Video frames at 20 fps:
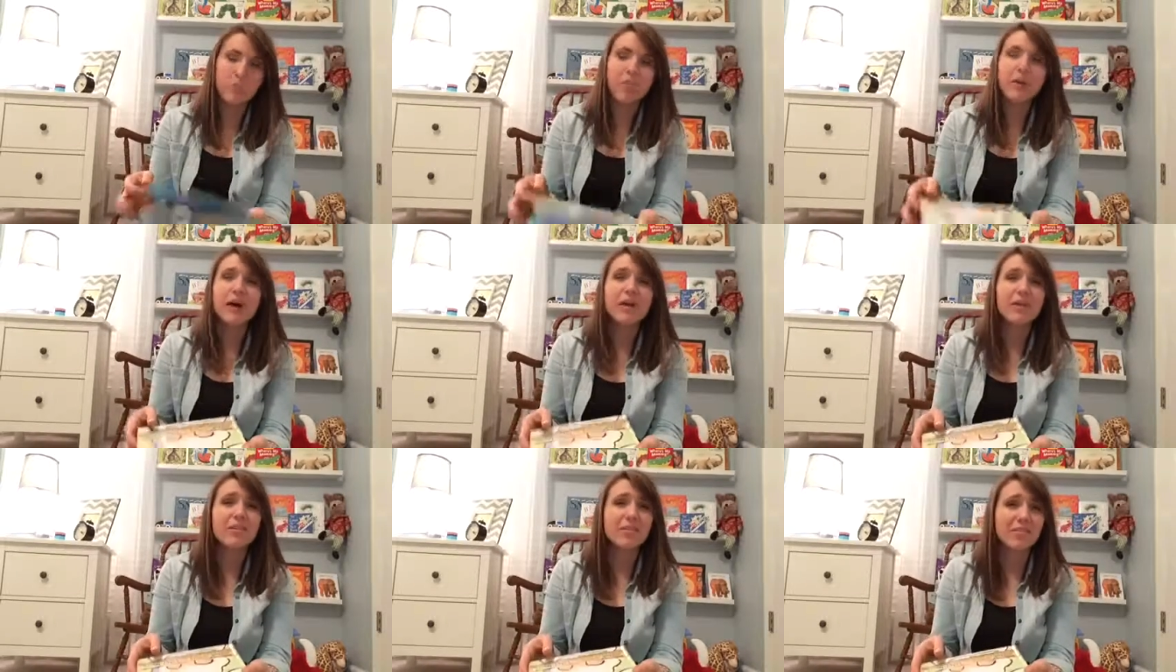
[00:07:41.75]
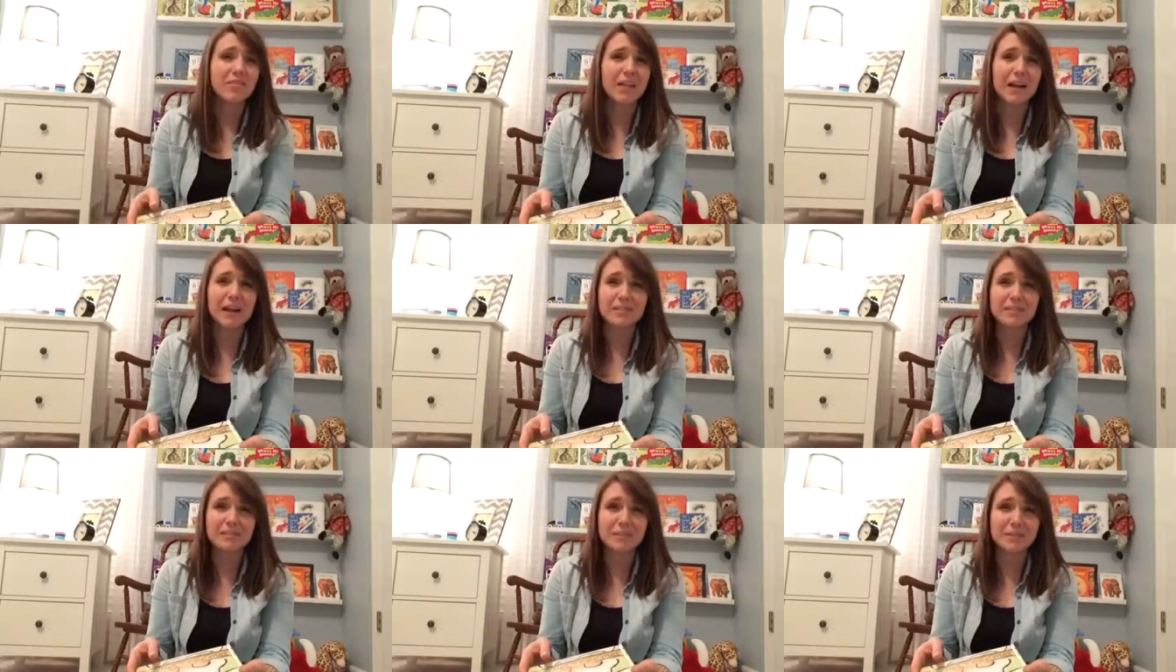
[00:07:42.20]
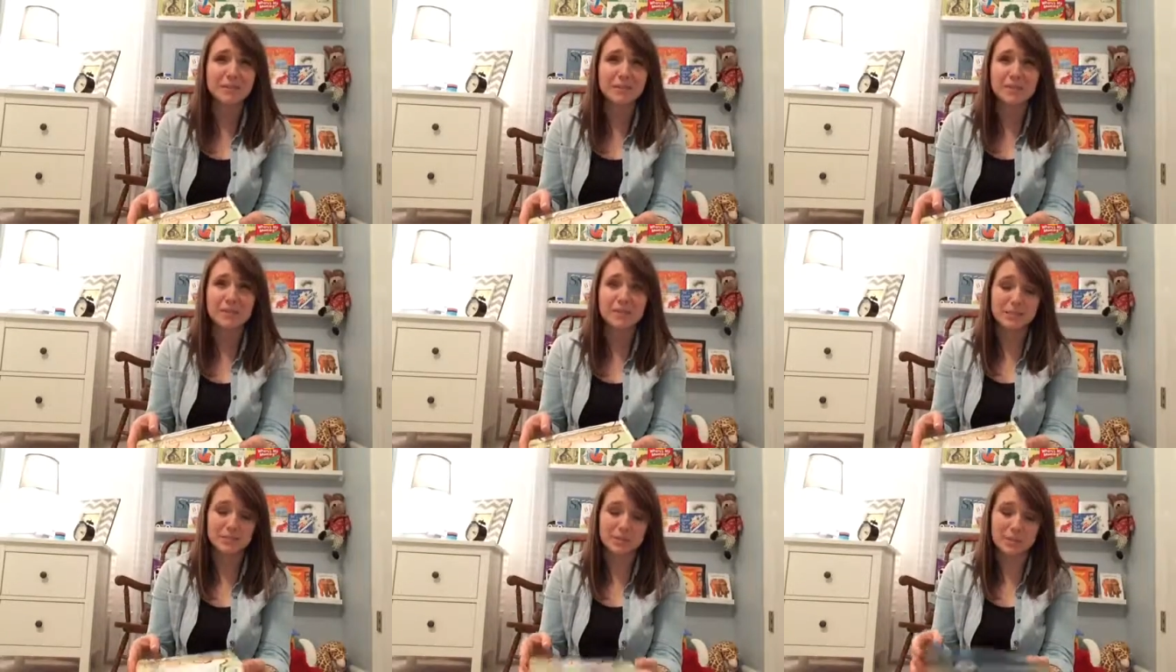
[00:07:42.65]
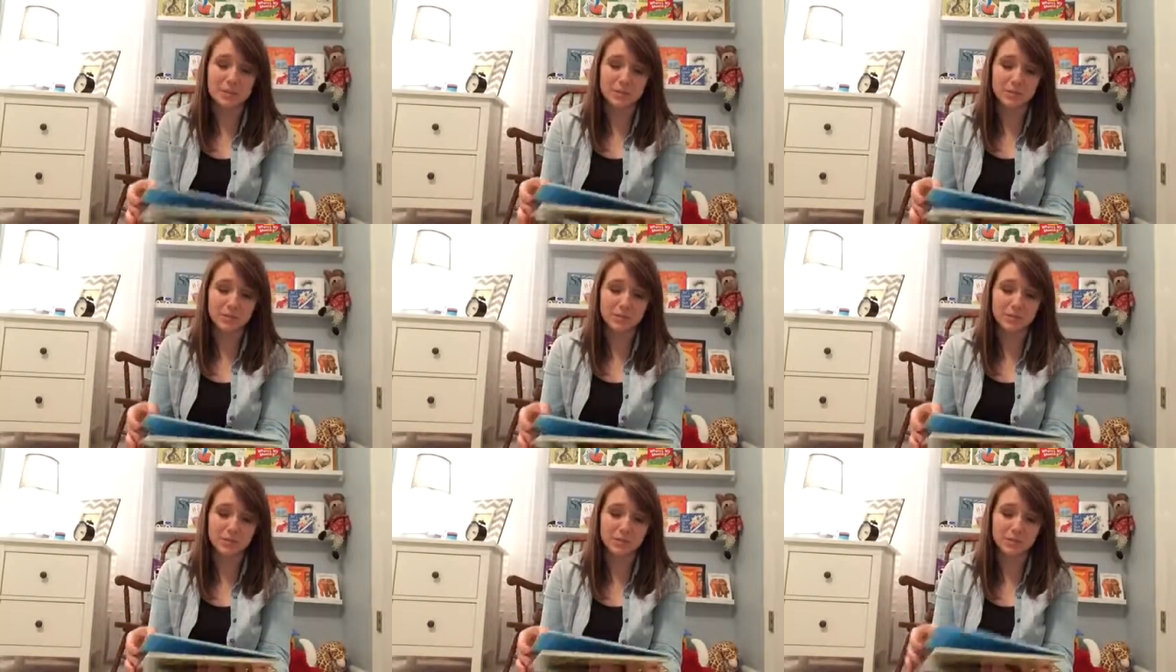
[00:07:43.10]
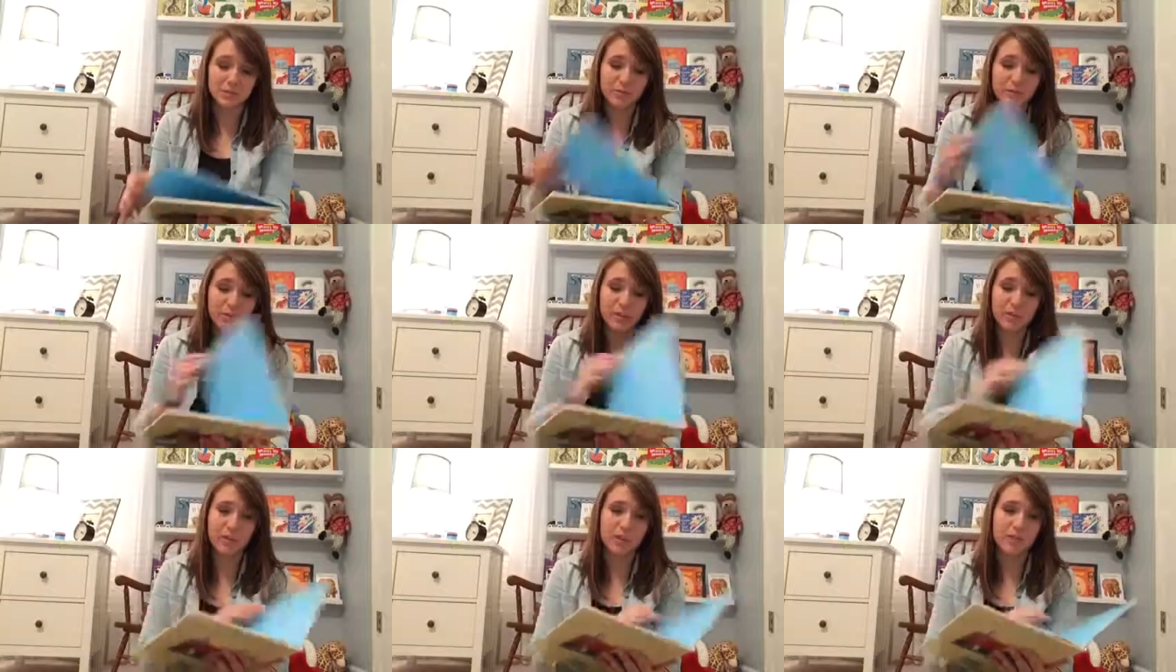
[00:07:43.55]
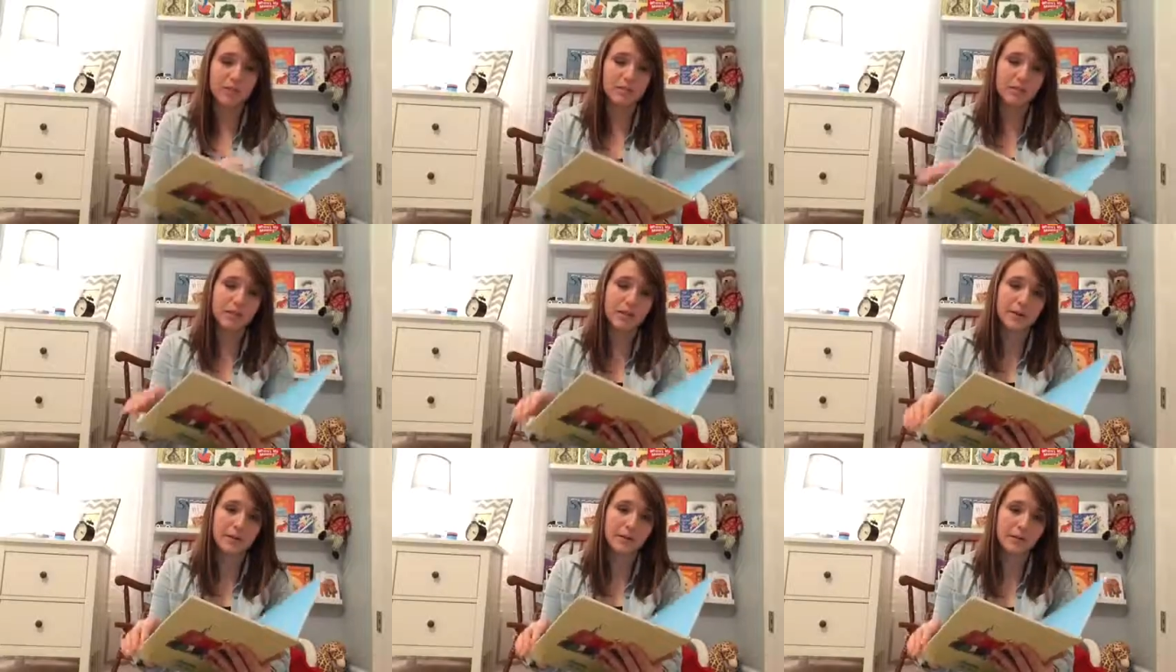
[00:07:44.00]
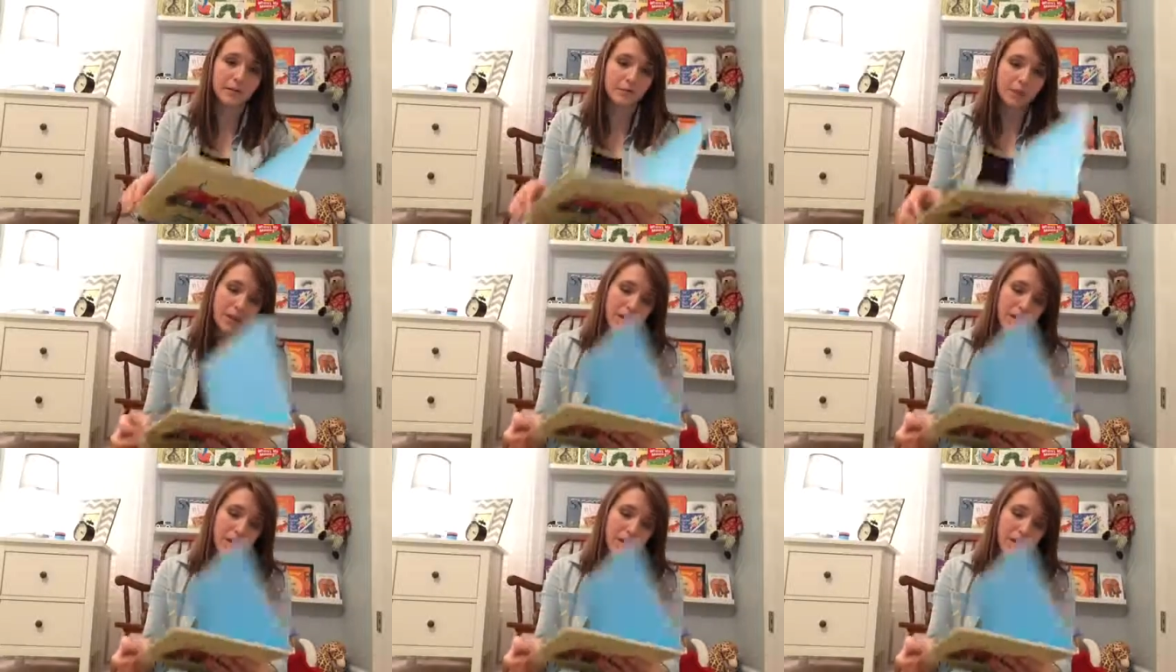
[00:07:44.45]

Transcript: Why are the last names of these people so difficult all the time?